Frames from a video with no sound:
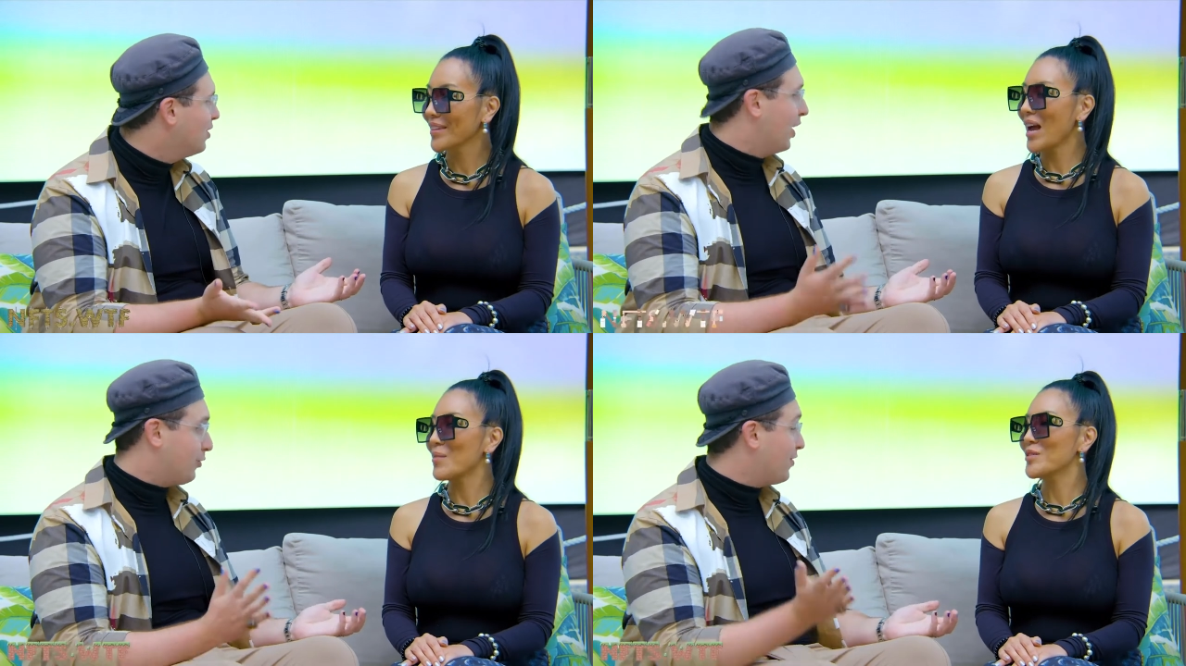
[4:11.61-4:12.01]

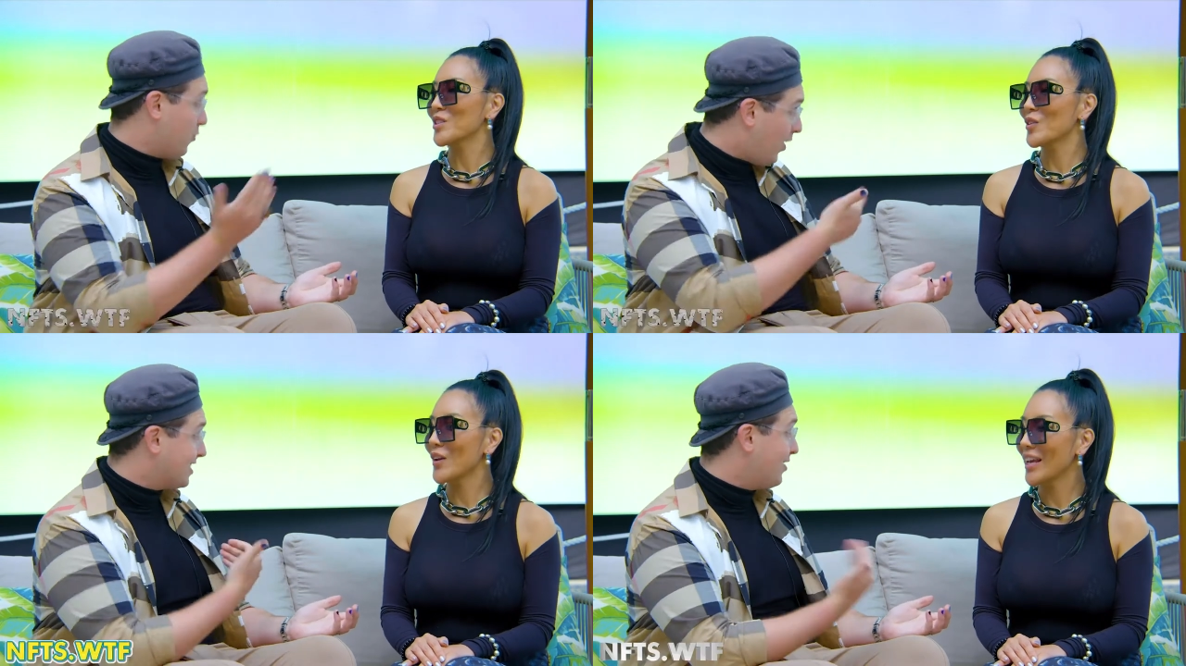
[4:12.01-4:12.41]
Speaker 1: And there even
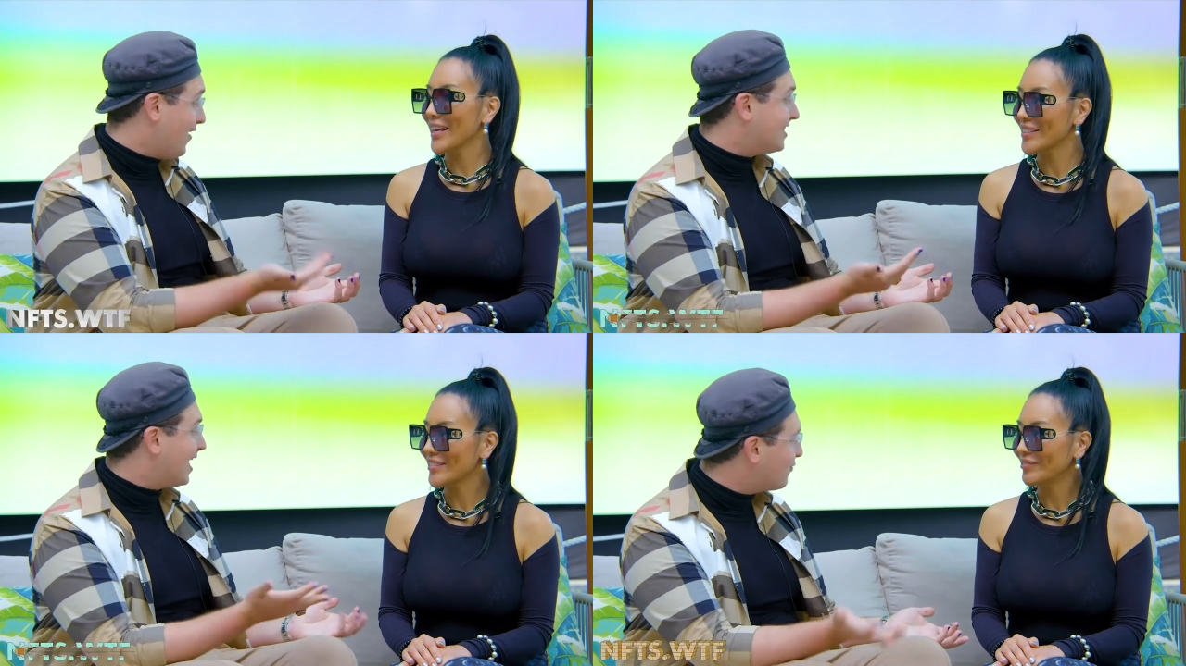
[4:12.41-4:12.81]
was an
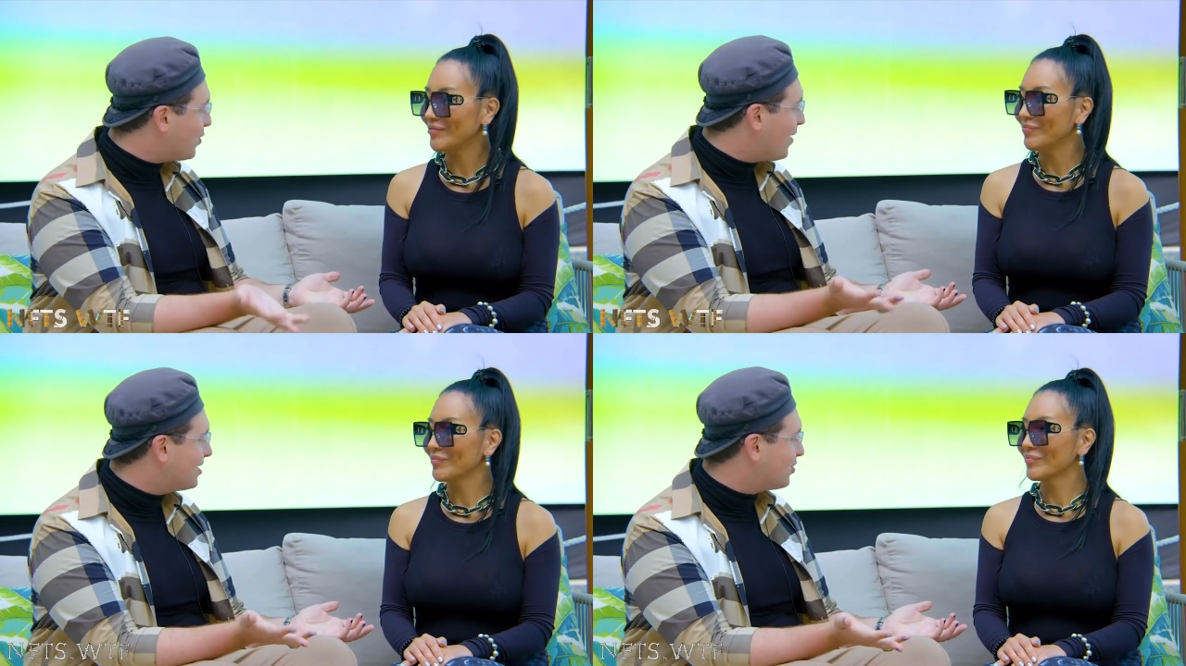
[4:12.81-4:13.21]
event, NFT
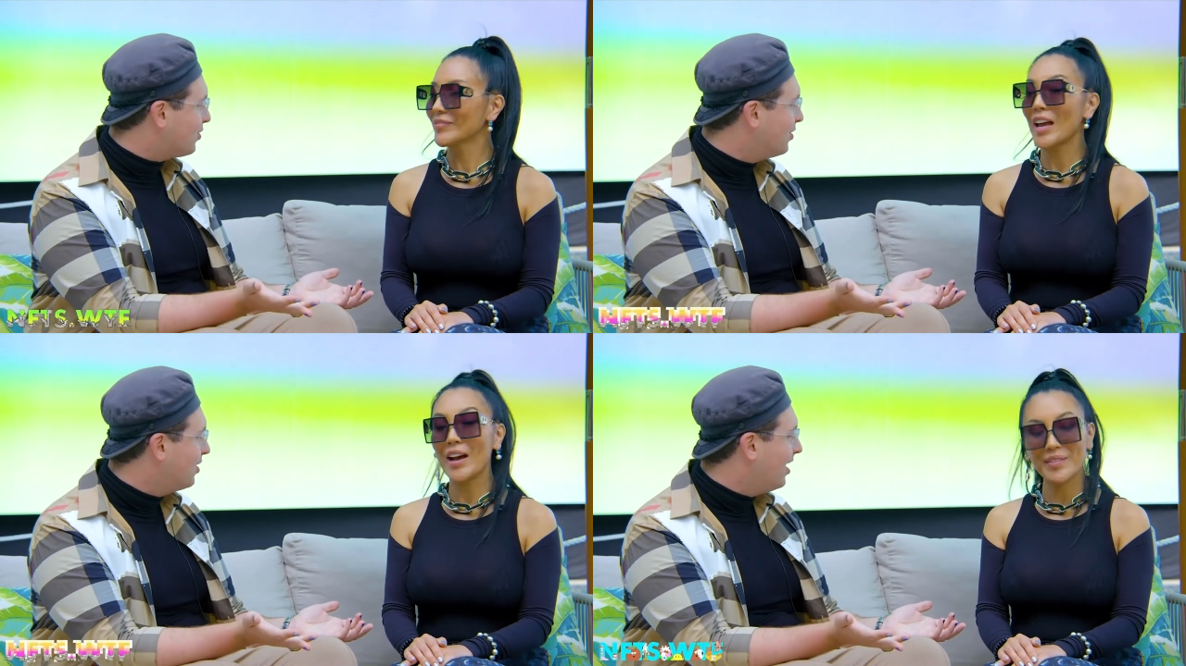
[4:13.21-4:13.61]
Basel.
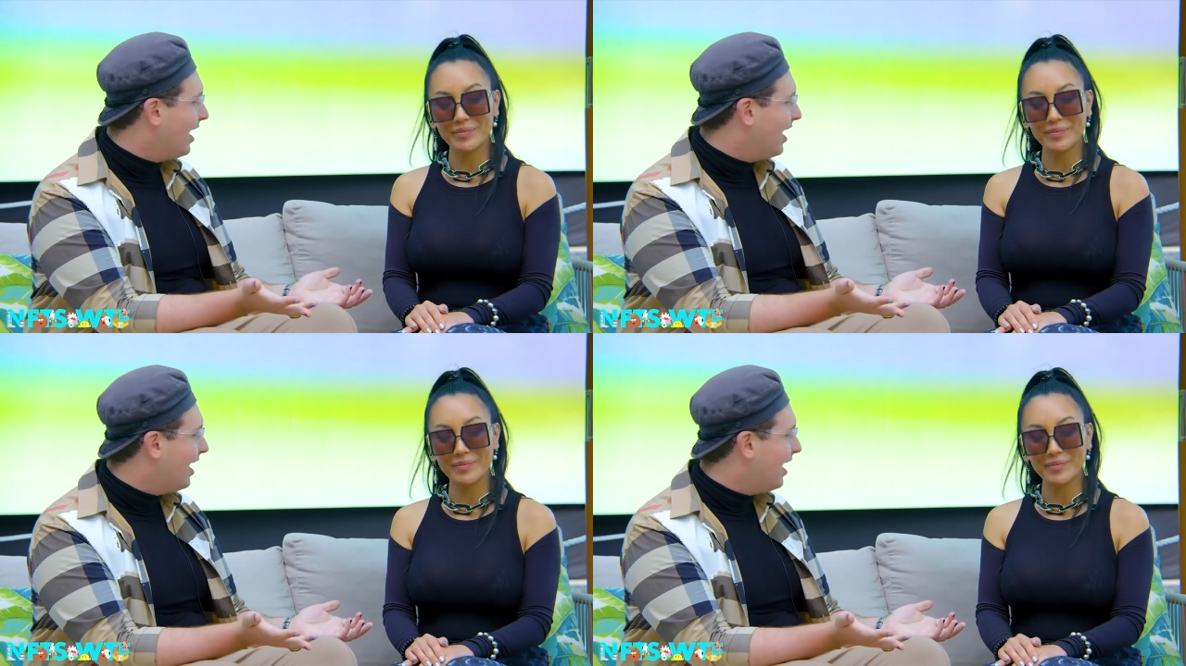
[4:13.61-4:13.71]
Yeah.